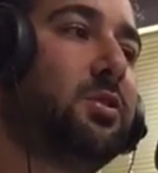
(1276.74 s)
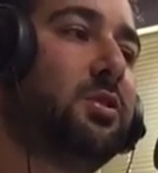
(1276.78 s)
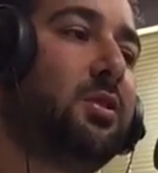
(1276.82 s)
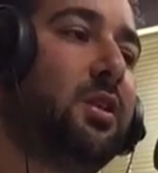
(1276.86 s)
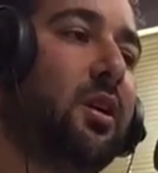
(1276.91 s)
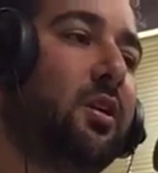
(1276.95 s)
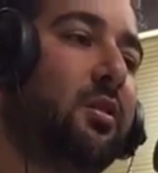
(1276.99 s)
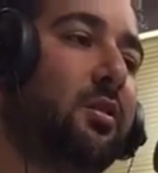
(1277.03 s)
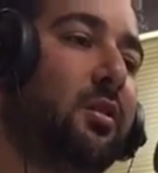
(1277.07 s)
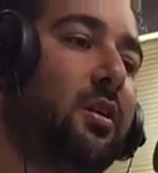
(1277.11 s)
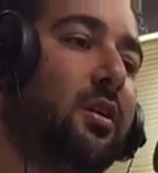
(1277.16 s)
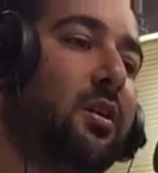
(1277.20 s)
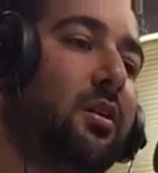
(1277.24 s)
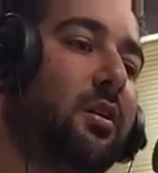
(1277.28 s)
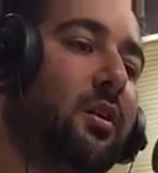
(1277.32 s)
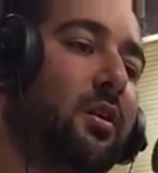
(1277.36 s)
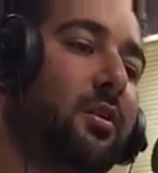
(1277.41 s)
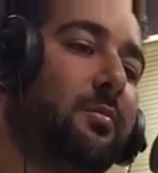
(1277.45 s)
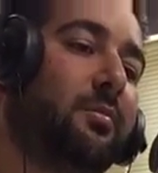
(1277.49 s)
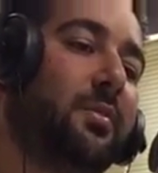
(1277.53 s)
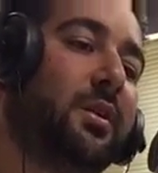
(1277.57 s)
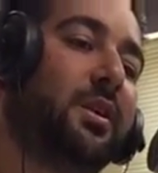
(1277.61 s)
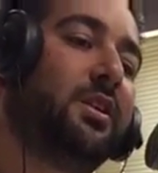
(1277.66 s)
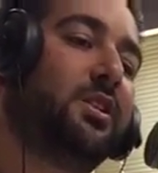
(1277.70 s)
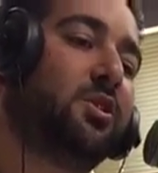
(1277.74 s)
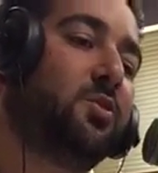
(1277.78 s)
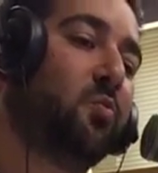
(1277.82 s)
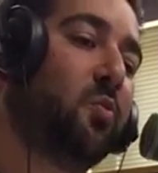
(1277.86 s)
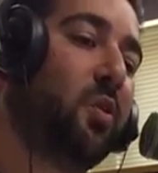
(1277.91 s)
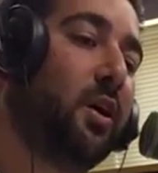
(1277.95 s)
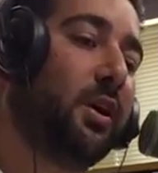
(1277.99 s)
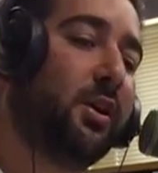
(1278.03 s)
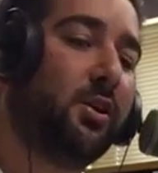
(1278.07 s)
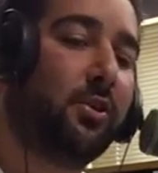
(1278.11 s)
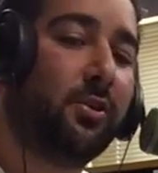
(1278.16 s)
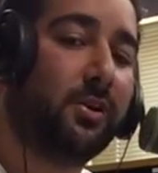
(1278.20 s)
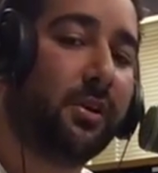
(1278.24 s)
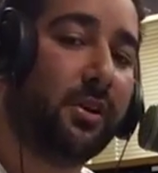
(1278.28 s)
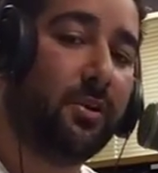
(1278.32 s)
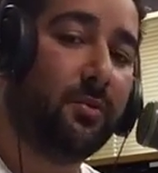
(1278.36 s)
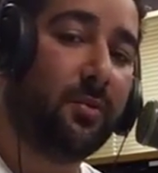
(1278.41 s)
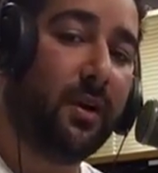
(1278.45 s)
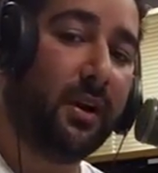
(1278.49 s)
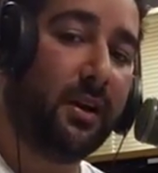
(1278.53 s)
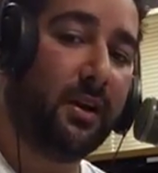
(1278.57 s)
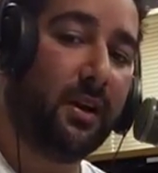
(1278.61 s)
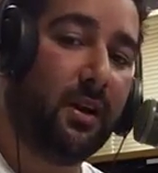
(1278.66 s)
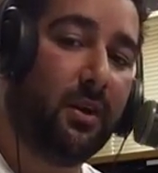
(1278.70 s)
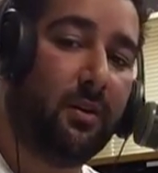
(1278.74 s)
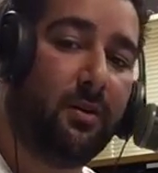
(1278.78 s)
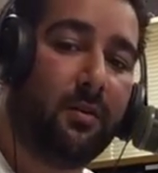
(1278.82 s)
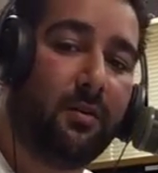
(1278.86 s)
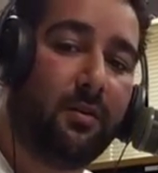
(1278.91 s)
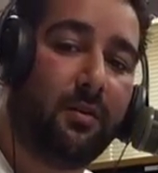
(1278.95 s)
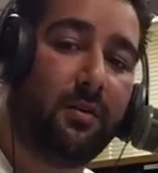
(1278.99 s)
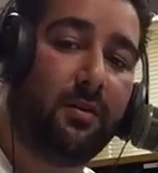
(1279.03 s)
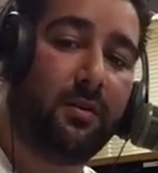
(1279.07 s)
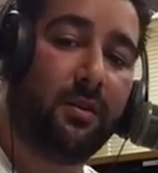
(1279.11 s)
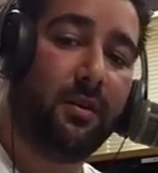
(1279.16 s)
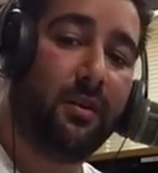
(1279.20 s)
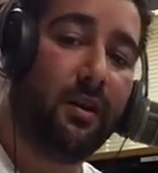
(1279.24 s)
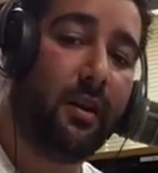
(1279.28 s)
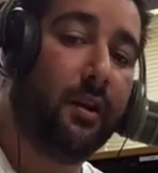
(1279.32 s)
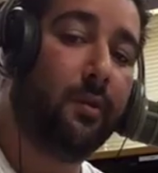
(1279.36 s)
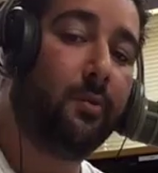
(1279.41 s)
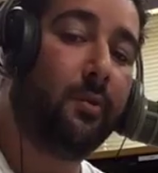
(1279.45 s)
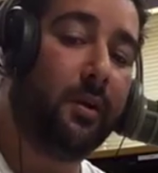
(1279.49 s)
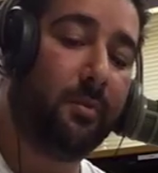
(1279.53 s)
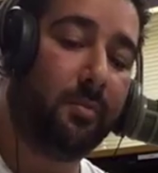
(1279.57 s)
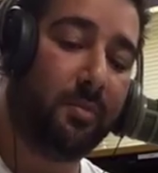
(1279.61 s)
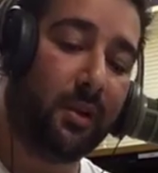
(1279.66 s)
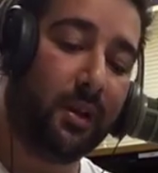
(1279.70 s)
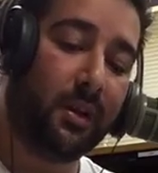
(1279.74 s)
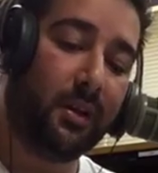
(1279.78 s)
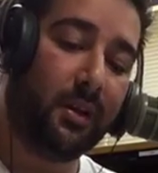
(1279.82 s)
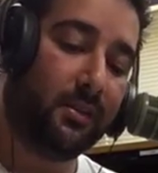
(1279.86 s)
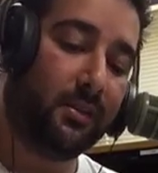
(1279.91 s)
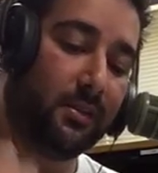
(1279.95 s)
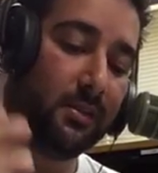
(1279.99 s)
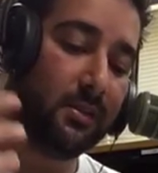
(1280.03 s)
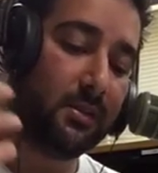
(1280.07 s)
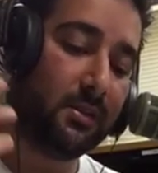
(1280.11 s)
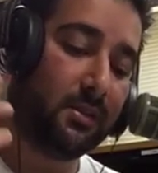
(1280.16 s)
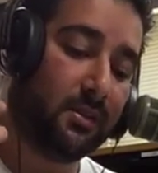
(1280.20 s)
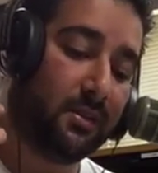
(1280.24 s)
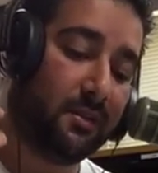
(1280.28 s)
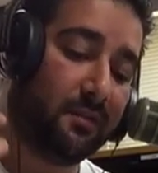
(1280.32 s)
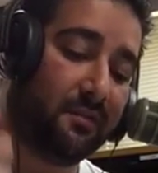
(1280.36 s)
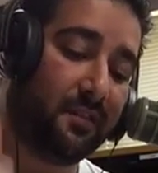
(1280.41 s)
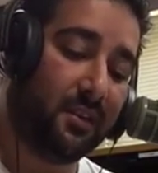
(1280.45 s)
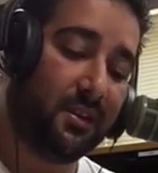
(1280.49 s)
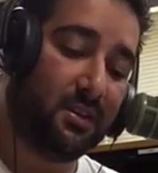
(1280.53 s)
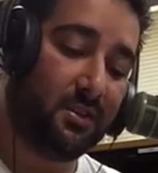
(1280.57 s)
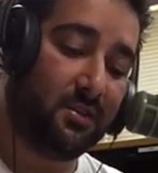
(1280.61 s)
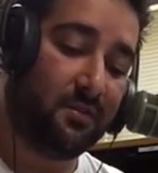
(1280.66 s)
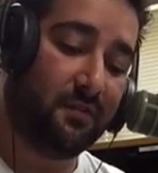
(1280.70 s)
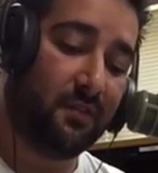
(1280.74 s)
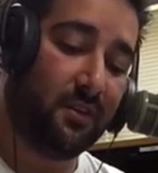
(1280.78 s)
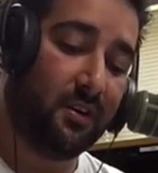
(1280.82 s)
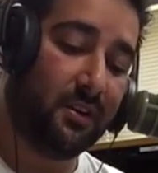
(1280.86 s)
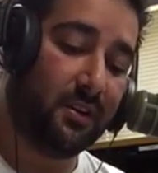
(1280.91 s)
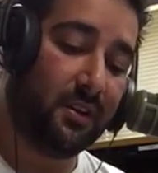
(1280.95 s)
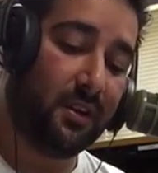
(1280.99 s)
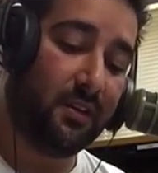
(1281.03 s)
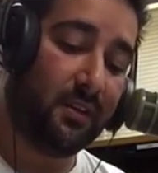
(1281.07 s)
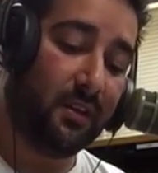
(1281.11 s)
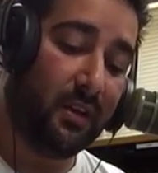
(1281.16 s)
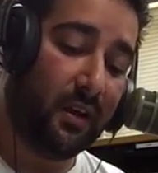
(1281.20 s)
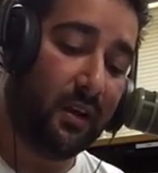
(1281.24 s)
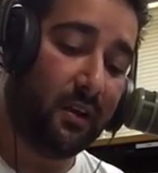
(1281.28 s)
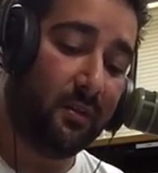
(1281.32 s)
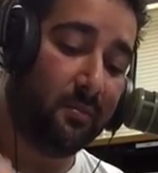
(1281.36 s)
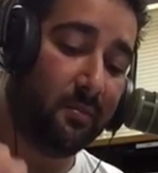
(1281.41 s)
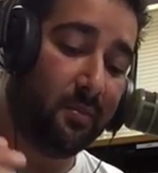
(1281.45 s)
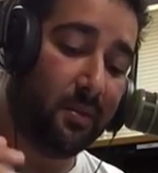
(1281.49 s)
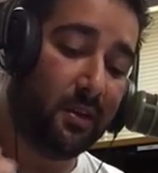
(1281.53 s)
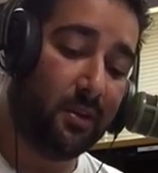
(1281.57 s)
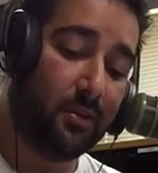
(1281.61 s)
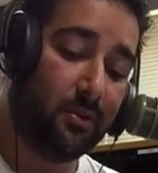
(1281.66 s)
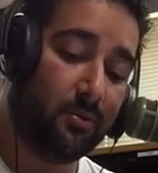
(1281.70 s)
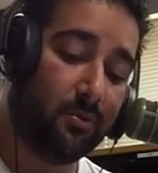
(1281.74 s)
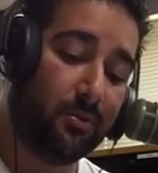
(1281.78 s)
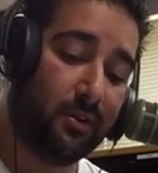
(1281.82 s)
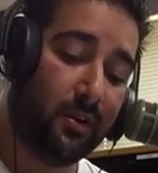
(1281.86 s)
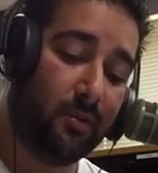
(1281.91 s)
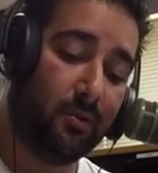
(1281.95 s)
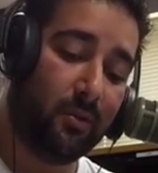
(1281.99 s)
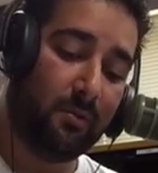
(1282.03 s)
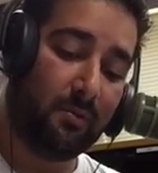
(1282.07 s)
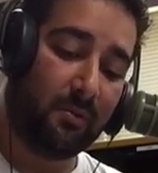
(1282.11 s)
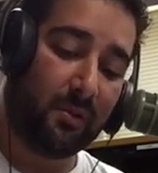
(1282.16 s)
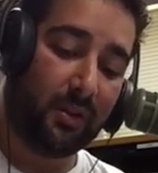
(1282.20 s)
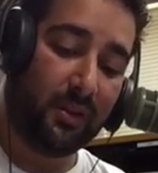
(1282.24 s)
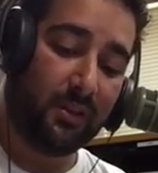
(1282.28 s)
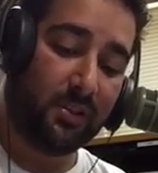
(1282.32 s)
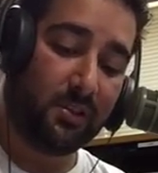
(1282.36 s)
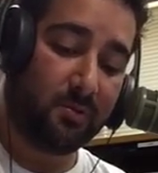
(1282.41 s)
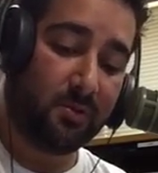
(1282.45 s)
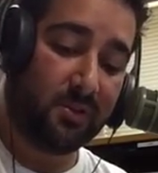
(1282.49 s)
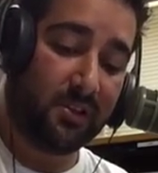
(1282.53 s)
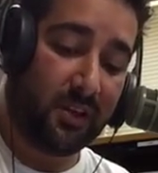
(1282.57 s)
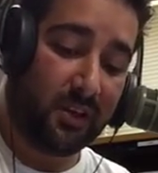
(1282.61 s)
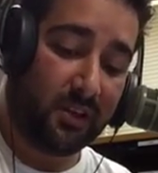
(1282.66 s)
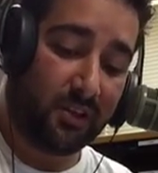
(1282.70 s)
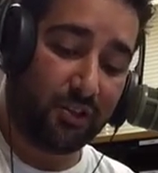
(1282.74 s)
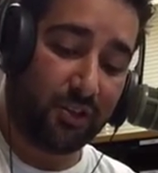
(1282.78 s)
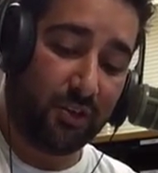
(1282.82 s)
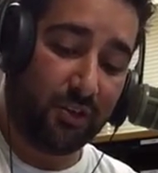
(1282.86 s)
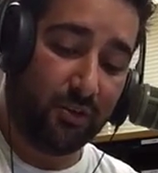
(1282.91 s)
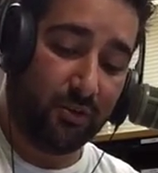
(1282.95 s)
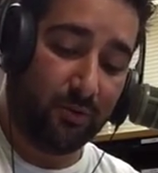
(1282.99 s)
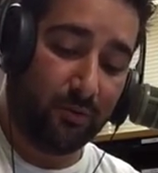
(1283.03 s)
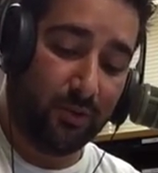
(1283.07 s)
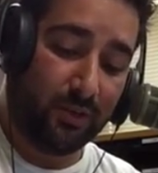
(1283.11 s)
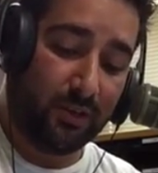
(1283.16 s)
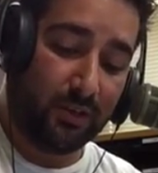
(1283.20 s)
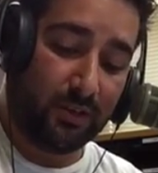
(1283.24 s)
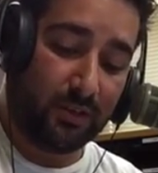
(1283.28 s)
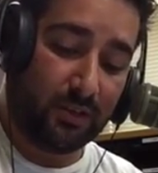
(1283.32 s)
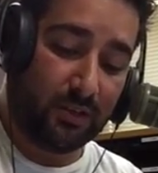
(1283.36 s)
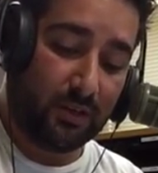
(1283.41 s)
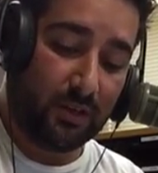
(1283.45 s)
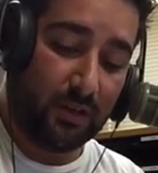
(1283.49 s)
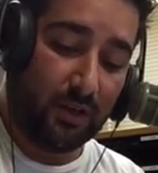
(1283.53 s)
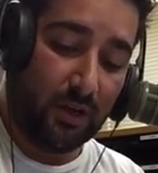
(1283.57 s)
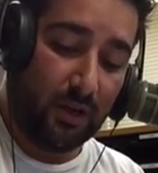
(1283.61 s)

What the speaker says: our biggest priority right now. The Nineveh Plains Defense Fund and the NPU, Nineveh Plains Protection Units.